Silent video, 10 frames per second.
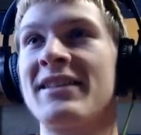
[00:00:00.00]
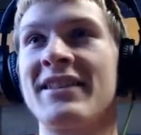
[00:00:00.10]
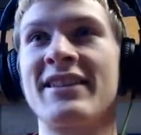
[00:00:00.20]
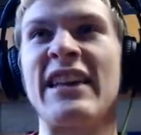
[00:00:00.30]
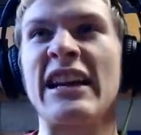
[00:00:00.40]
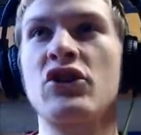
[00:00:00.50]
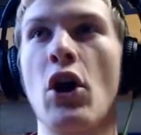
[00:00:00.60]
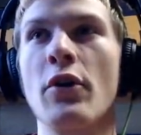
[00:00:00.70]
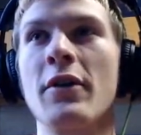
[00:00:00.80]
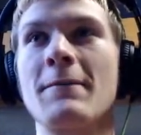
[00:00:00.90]
is a sick
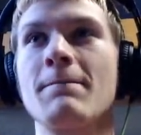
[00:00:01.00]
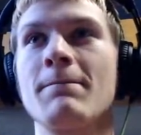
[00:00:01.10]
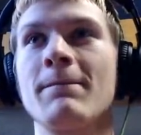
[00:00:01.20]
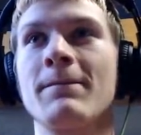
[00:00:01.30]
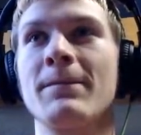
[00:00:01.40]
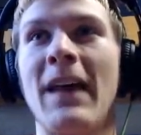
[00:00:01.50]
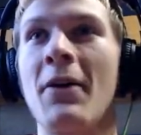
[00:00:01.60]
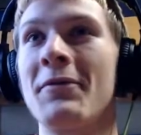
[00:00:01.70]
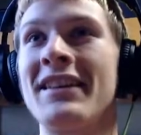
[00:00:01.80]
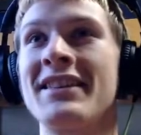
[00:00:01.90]
joke. I
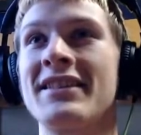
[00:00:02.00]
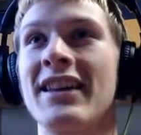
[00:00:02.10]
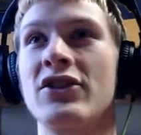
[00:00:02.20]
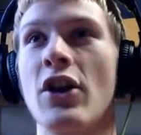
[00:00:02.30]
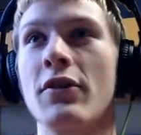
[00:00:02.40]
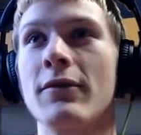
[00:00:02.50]
don't think this is a sick joke.